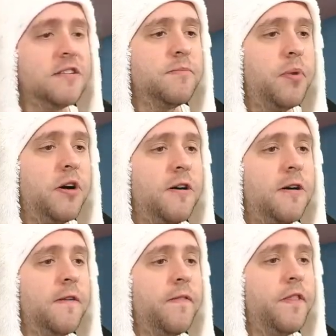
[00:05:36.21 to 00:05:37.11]

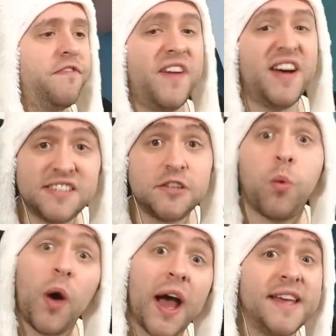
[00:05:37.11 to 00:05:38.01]
But the fastest
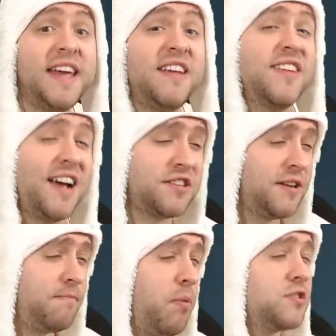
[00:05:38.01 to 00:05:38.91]
way is as an
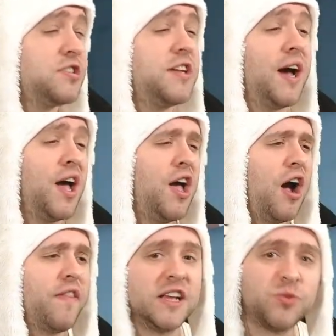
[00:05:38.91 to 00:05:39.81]
imposter,
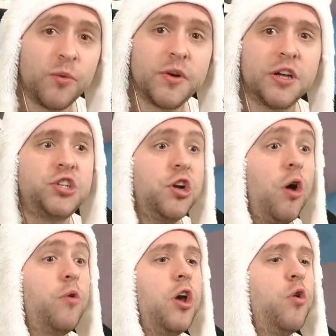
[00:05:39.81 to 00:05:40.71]
and that's what we're going to
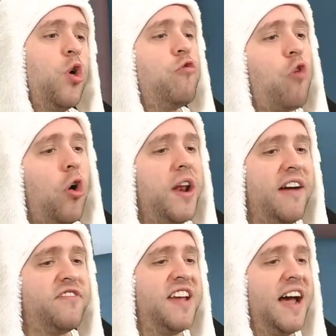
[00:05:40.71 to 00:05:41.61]
show you right
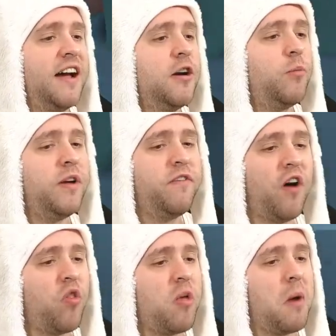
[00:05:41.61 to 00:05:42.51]
after we vote them